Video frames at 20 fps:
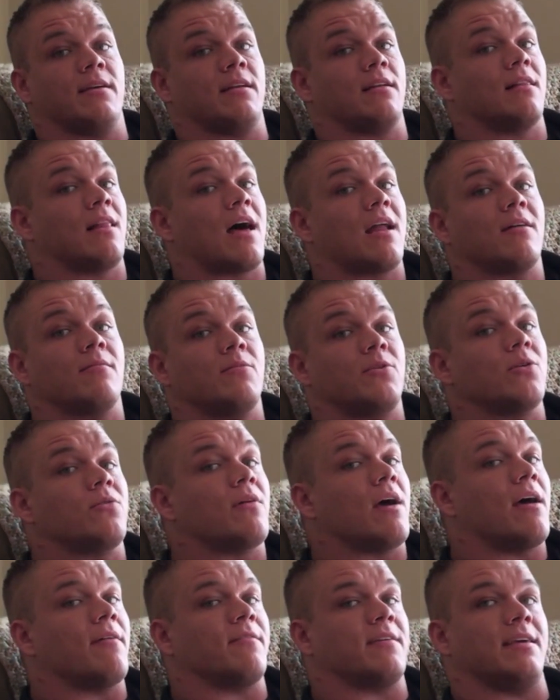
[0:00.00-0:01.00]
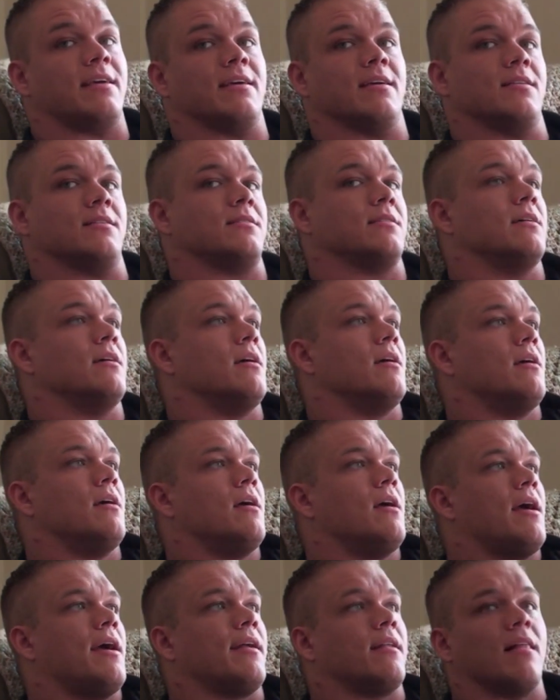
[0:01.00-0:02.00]
and a lot of them do have kids.
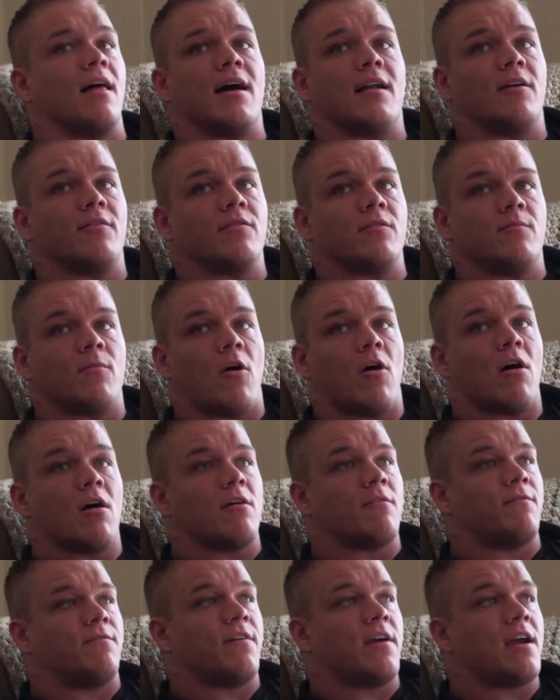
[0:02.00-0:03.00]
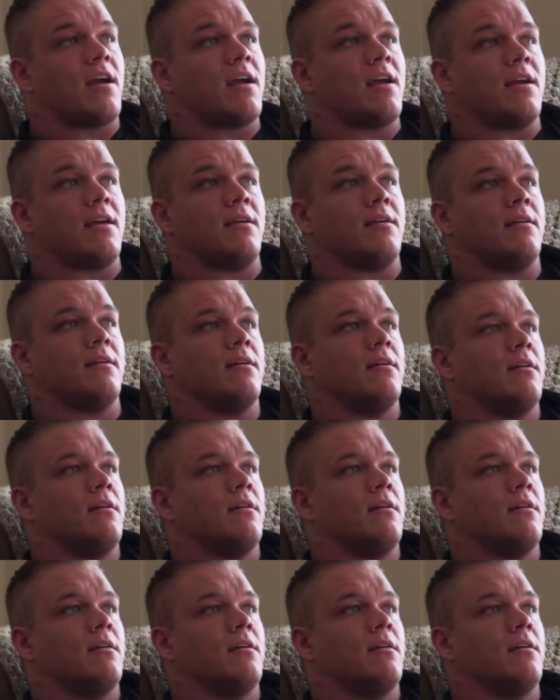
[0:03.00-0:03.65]
And a lot of them are very,